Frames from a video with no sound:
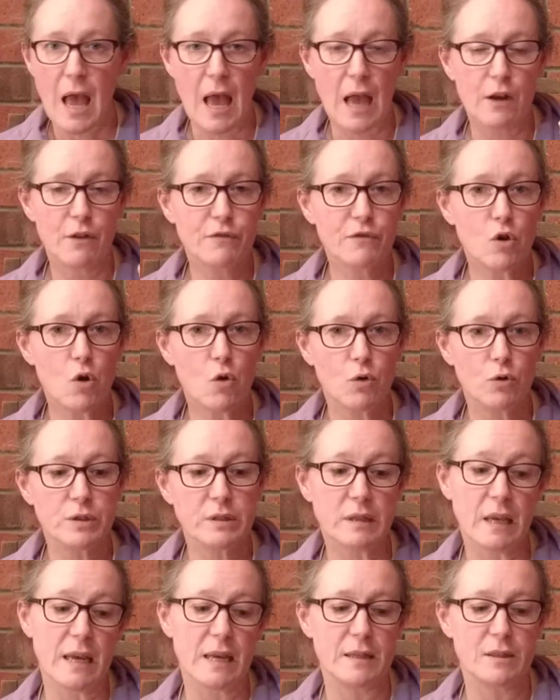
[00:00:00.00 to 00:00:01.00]
And of
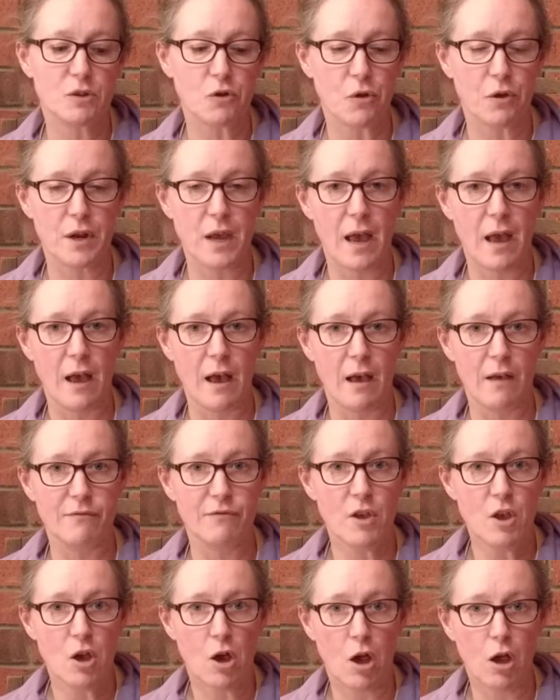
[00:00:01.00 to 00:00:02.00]
course, it's going to have
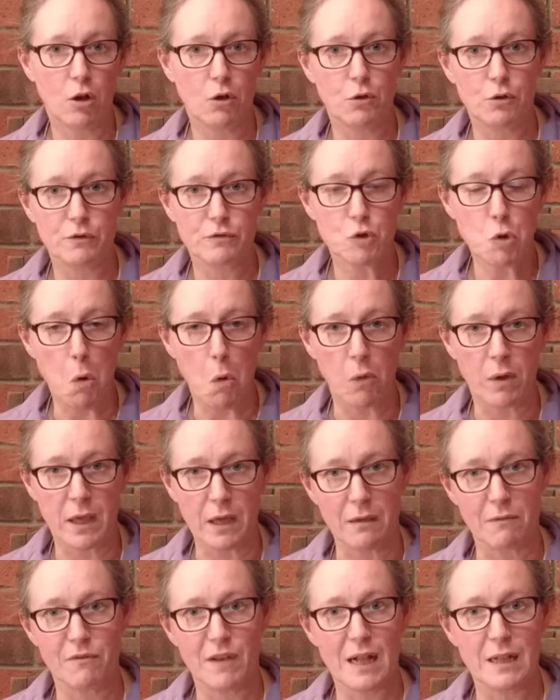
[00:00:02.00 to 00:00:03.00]
a lot of
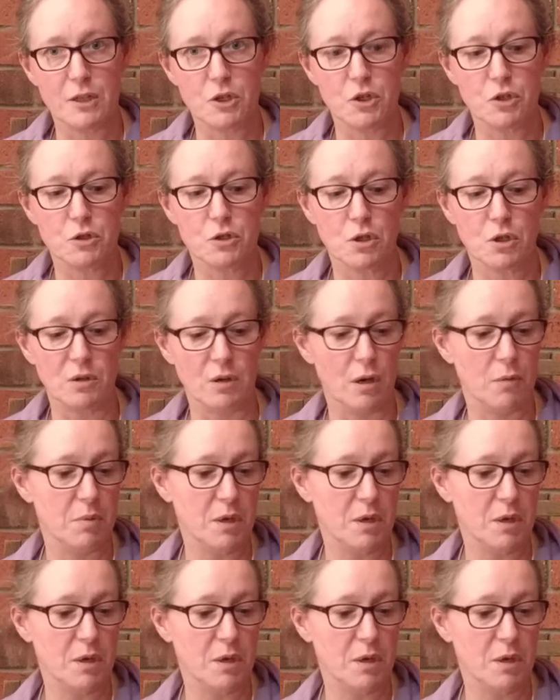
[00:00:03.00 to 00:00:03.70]
talking value to it,